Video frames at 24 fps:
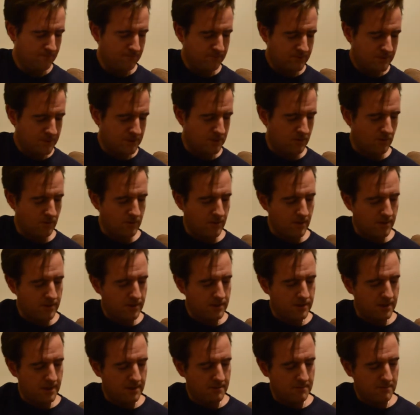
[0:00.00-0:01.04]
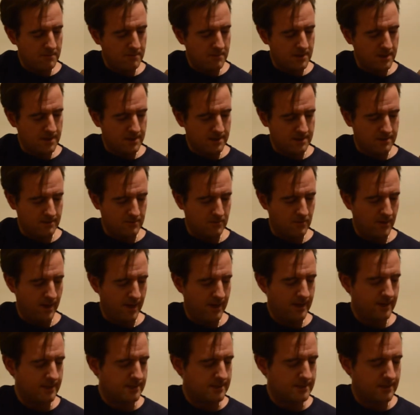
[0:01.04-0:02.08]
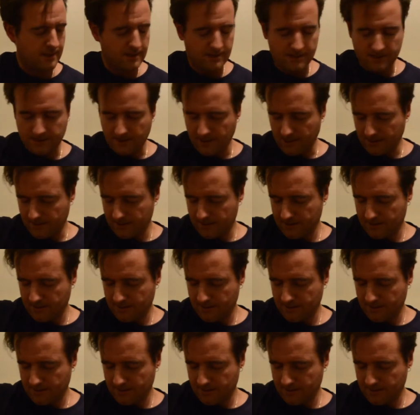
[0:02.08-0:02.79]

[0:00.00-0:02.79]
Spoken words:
So the thumb rake is kind of like,